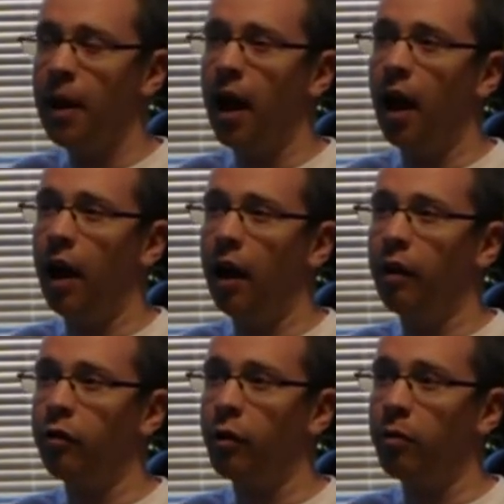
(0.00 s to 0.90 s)
And
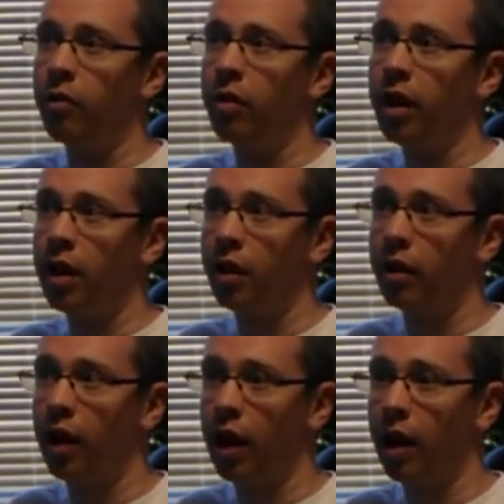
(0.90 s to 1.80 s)
from there,
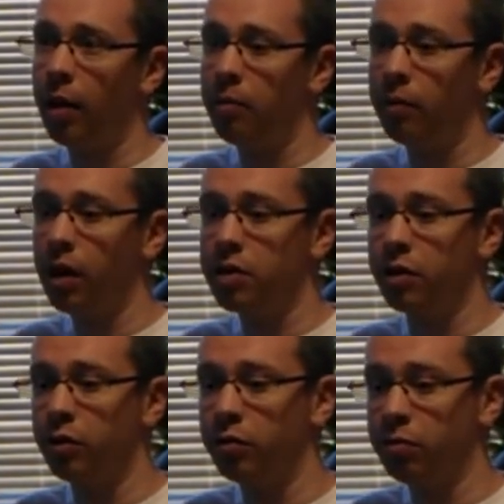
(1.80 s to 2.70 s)
I sort
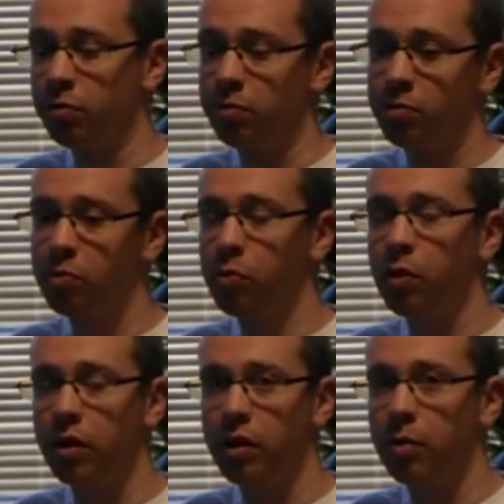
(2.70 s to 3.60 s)
of
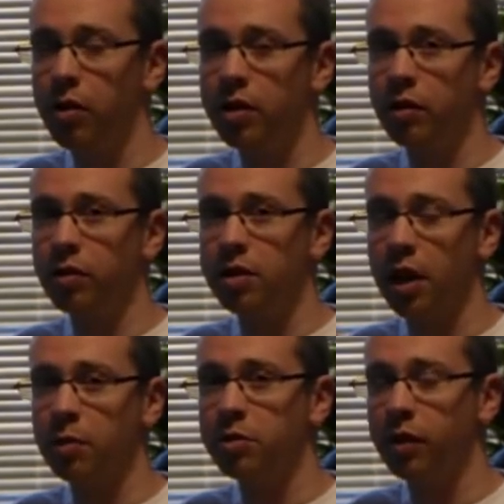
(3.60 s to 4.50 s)
wondered about the different
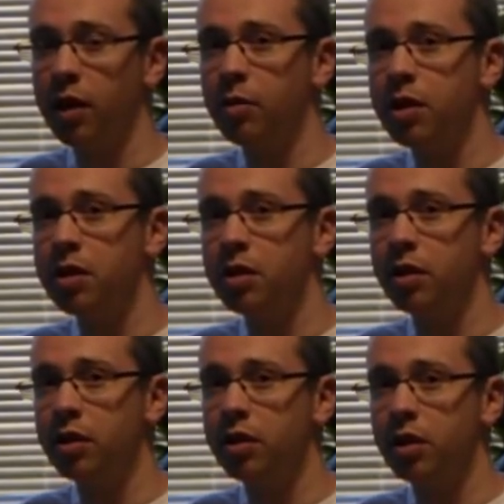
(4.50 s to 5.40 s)
types of gateways that you
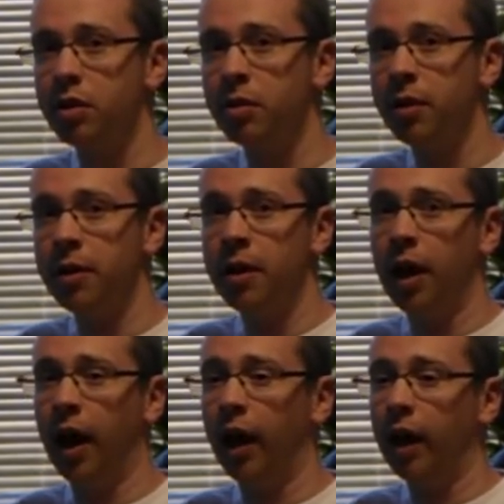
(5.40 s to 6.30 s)
could do,
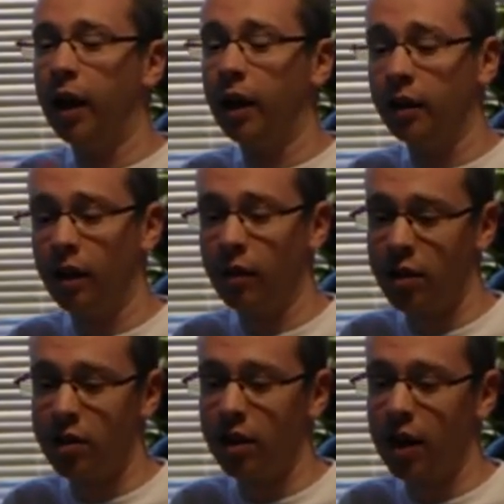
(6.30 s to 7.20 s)
and
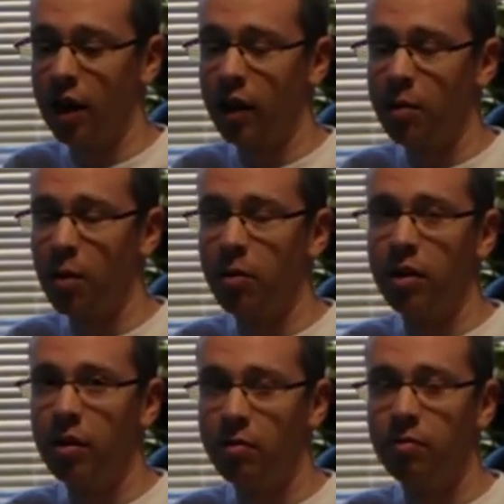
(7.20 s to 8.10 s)
eventually, came up with
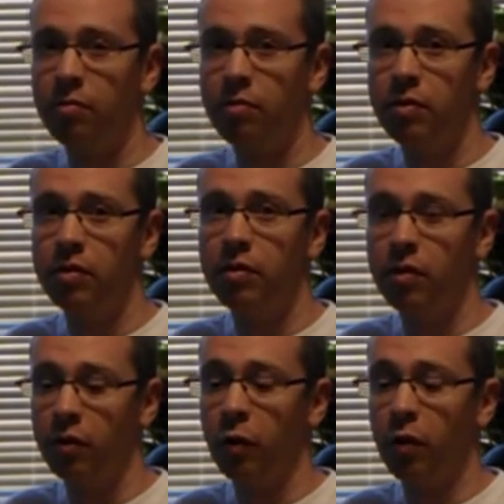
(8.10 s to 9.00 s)
the
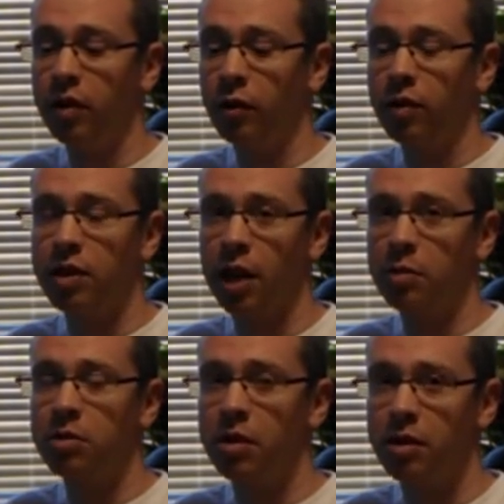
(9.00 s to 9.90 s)
4 different
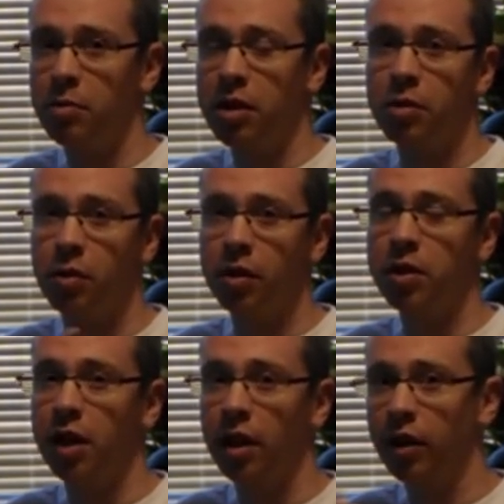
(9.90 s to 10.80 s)
types: the basic one, the
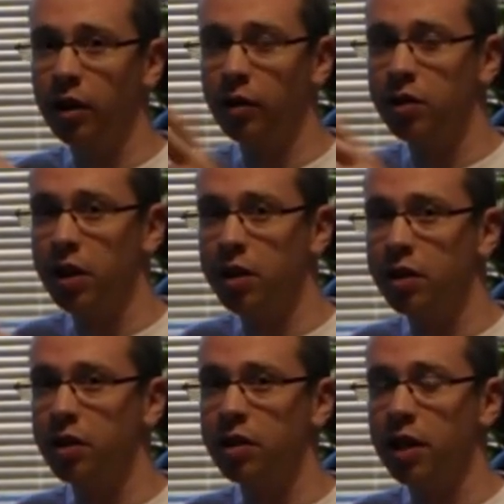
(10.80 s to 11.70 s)
scaling, rotation,
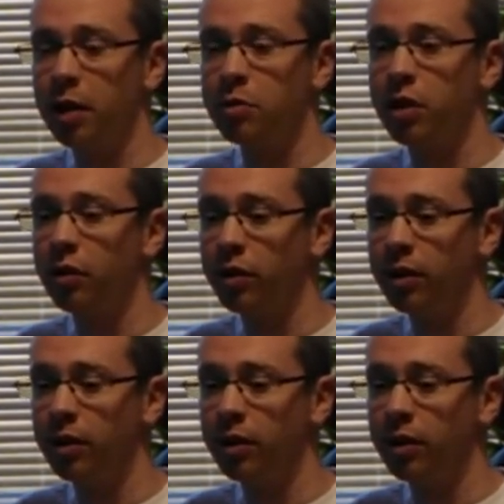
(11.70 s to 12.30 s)
and the time travel.